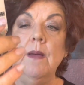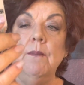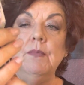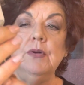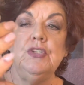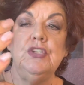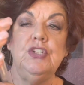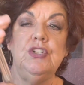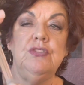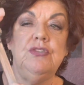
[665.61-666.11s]

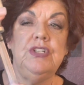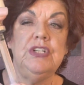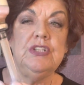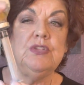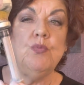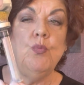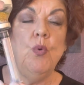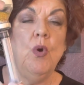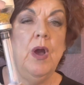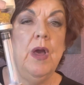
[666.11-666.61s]
But you
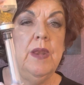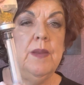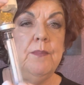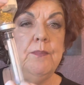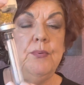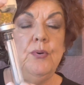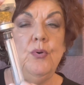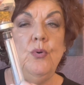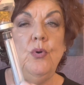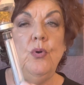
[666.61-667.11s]
just want to
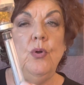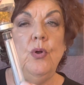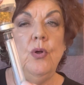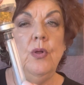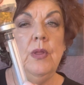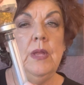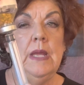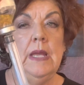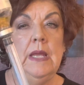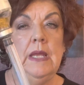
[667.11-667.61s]

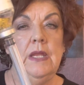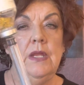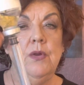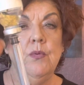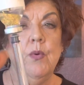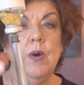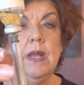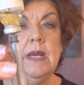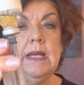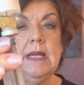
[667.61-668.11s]
pull, you
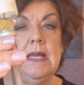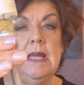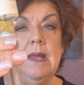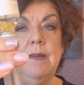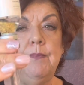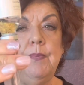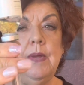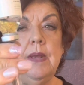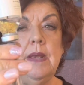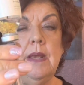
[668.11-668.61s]
want to
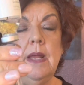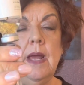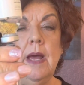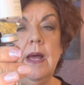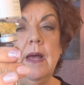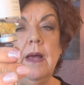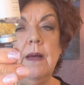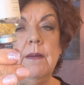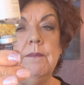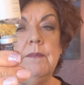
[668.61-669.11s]
keep it,
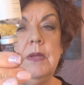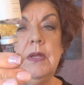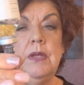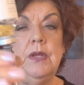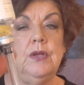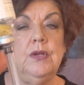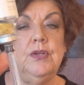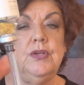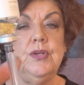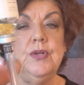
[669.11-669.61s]

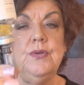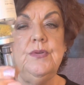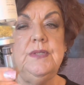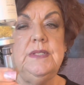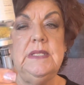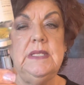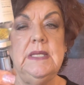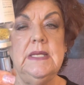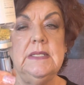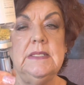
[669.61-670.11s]
you
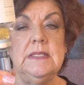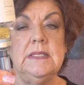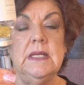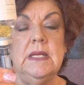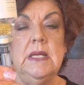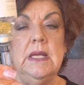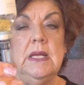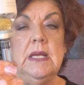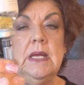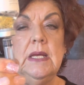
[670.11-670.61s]
use this
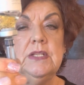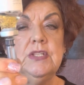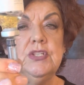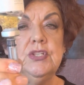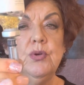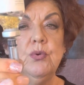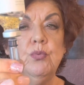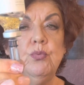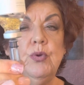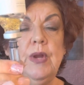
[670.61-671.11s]

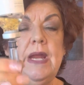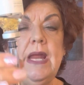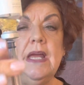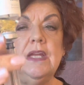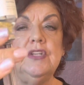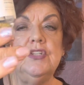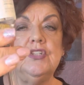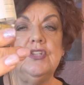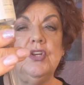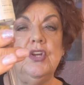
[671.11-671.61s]

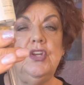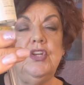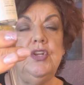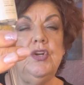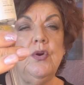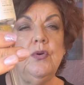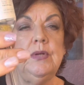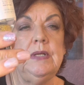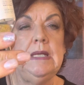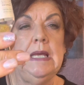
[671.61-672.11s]
syringe so you
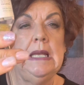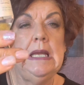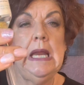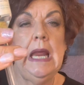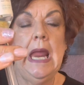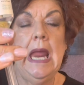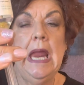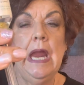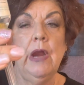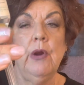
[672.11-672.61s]
don't get
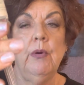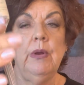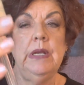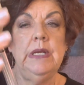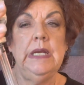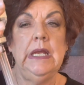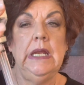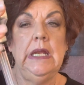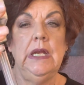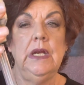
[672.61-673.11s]
air
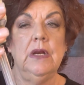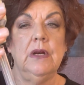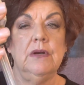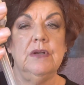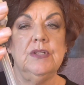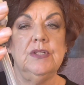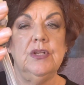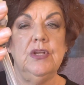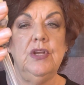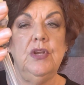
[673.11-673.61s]
into here.
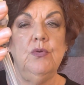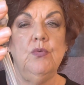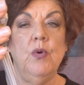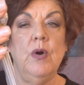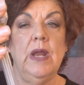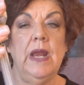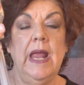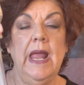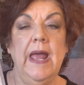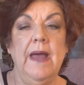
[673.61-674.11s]
So you
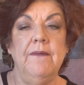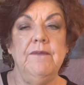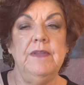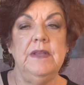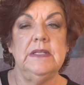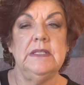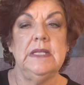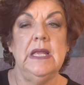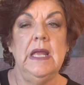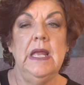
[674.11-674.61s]
want to have
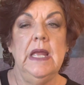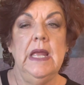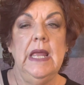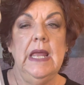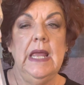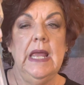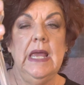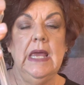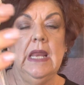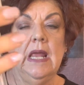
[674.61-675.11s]
this,
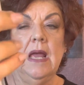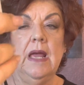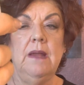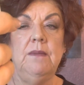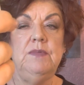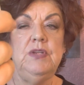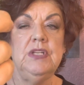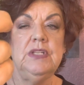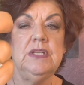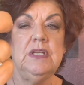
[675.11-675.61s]
and
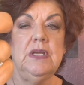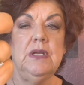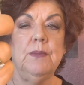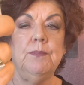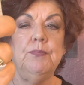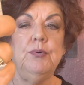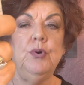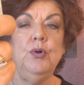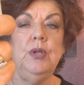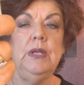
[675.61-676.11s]
I'm just going to
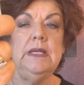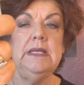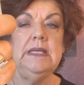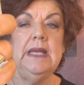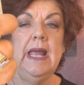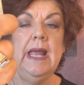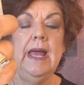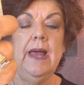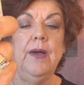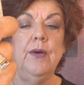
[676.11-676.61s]
pull it
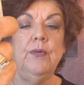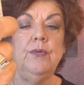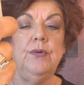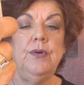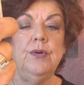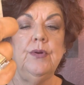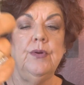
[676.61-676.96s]
down.